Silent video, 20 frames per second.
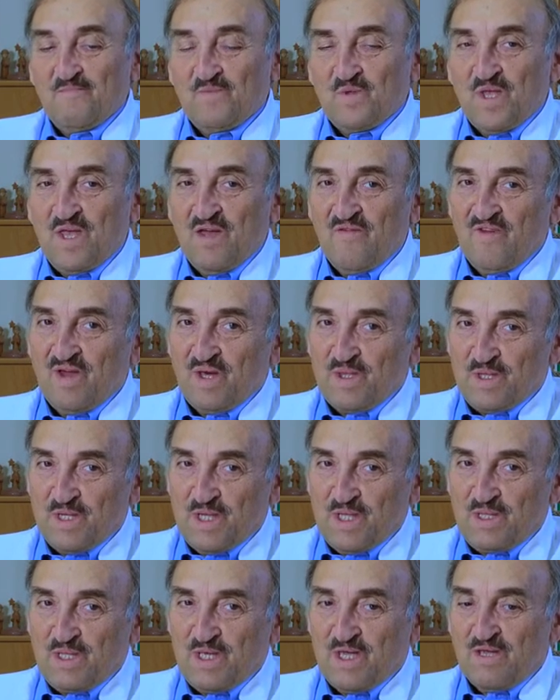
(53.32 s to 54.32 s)
Here we are
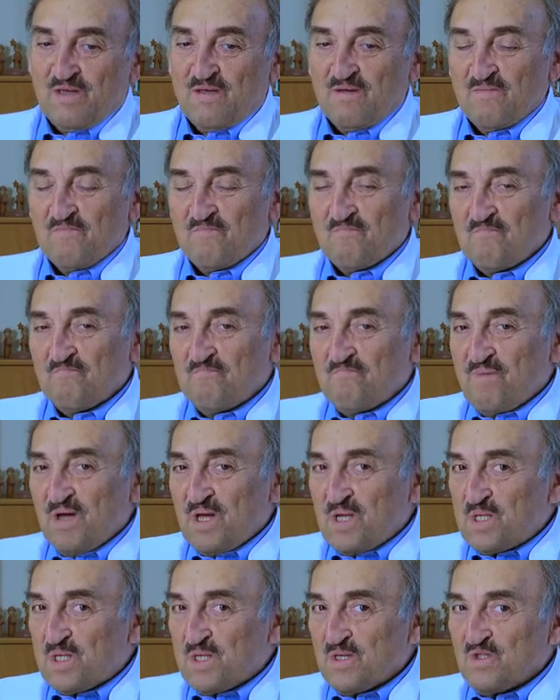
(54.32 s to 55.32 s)
treating
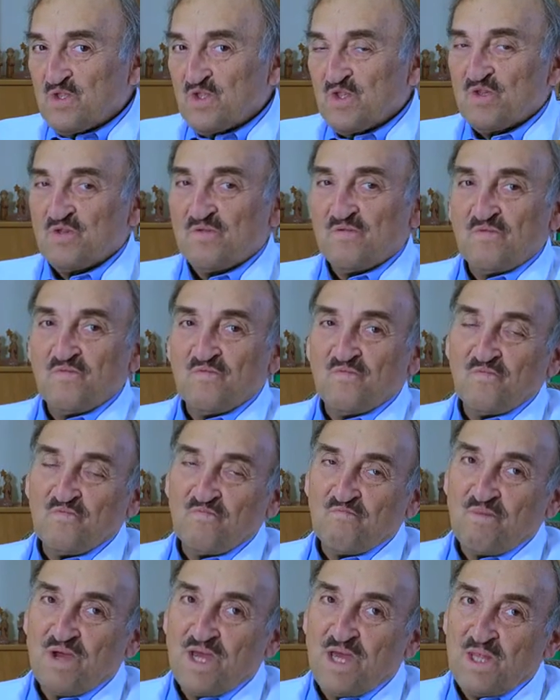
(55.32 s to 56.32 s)
patients
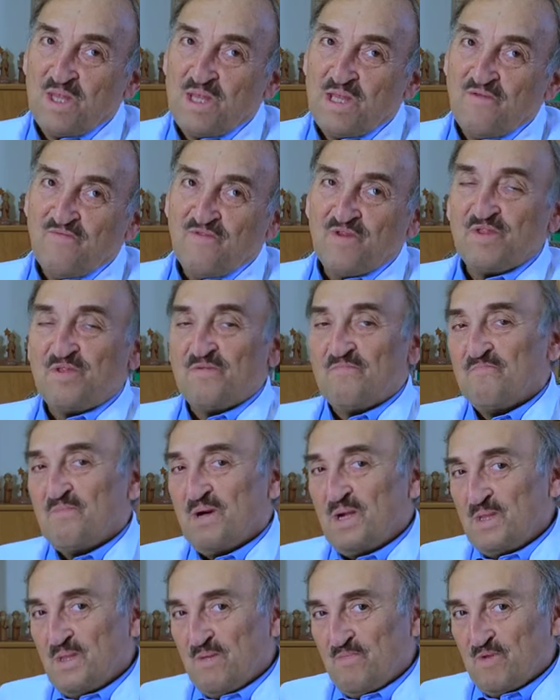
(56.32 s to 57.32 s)
mainly with
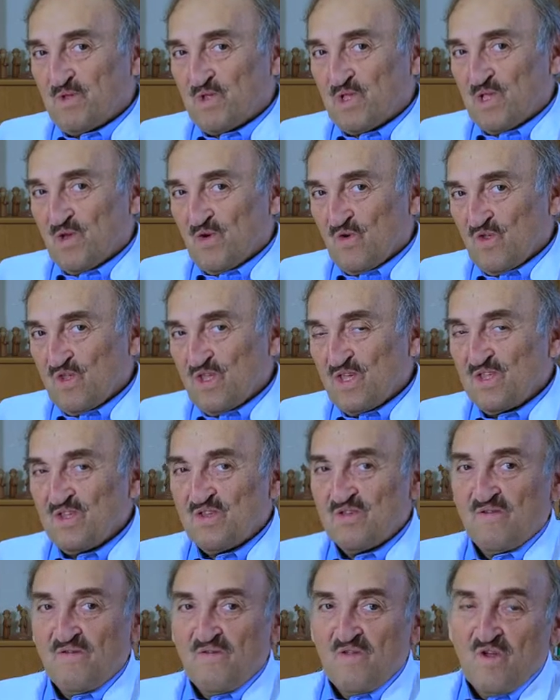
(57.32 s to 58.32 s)
multiple
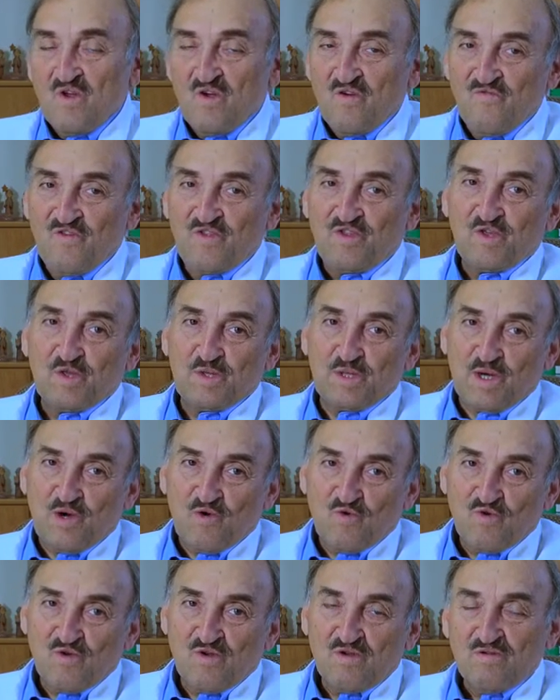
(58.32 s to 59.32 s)
sclerosis, with
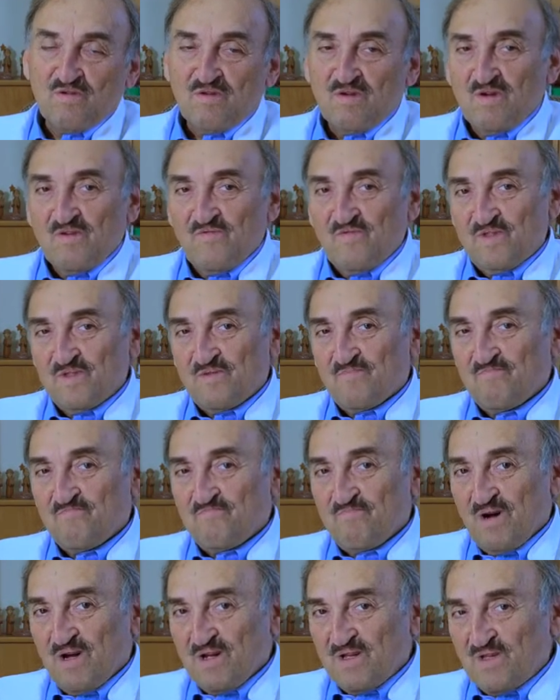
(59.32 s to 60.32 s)
stroke, with
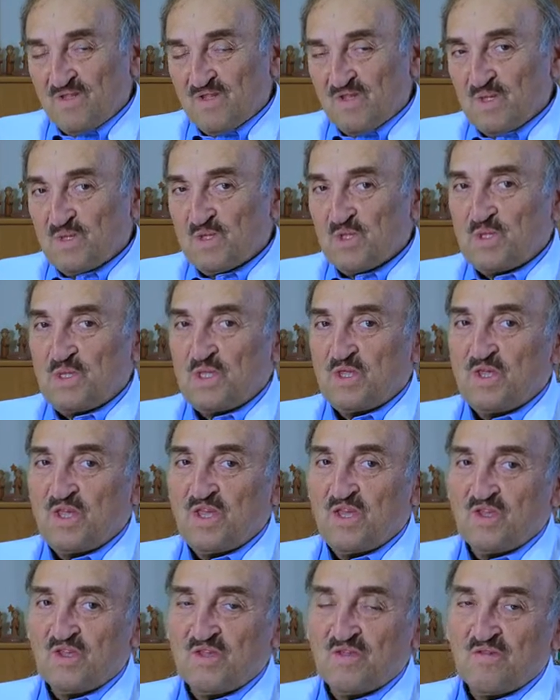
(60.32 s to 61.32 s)
Parkinson's
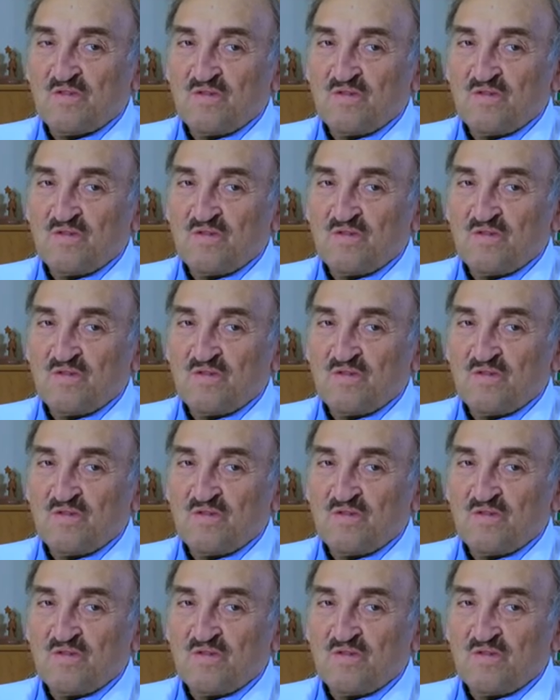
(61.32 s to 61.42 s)
disease,